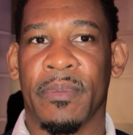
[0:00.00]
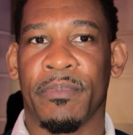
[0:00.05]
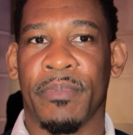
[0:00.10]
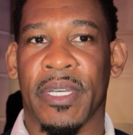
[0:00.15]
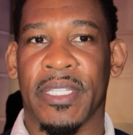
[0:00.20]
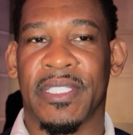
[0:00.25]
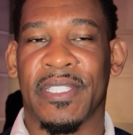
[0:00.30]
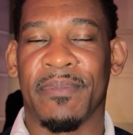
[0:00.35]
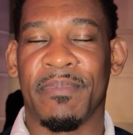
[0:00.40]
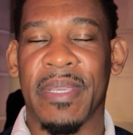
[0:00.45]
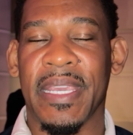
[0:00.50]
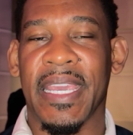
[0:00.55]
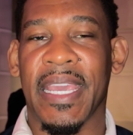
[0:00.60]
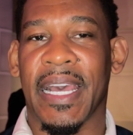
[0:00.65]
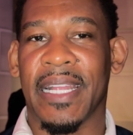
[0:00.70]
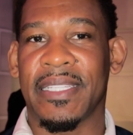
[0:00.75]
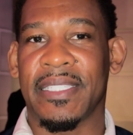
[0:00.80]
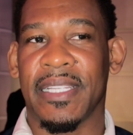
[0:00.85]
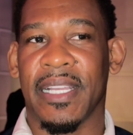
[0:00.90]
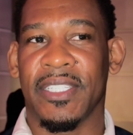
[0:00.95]
But to me,
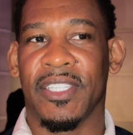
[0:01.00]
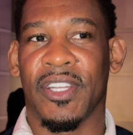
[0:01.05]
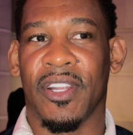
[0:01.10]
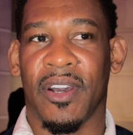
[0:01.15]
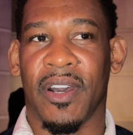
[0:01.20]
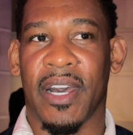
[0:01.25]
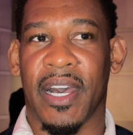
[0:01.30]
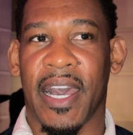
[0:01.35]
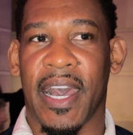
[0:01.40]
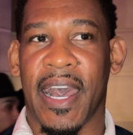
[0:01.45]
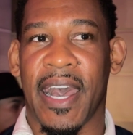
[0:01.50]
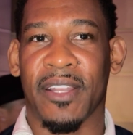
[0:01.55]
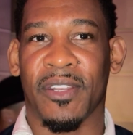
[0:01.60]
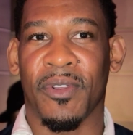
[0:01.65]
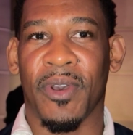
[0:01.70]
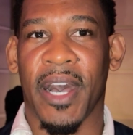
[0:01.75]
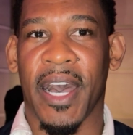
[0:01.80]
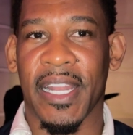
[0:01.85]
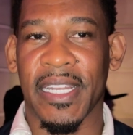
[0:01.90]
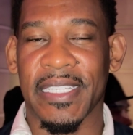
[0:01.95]
I
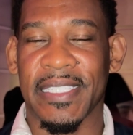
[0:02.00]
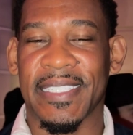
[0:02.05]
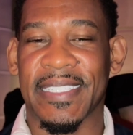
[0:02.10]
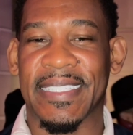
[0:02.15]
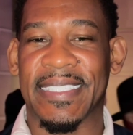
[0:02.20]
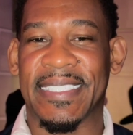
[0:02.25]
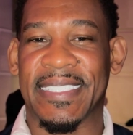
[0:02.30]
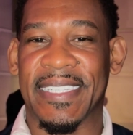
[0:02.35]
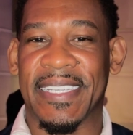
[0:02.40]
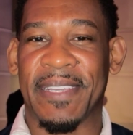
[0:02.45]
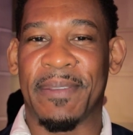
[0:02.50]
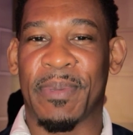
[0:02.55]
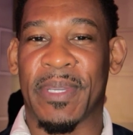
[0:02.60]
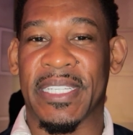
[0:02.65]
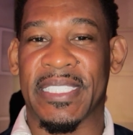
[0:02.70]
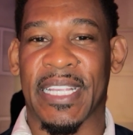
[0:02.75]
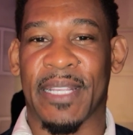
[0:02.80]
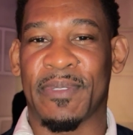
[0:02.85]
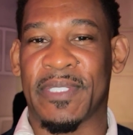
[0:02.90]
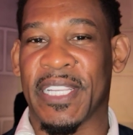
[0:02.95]
don't honestly see,
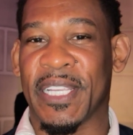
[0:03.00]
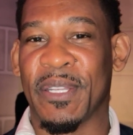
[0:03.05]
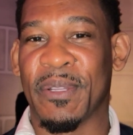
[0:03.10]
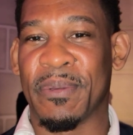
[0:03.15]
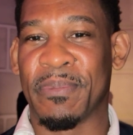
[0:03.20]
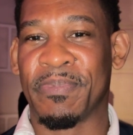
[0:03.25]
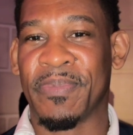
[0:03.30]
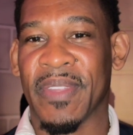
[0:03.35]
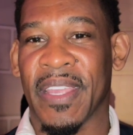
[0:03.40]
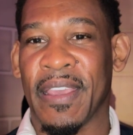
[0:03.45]
because I've seen him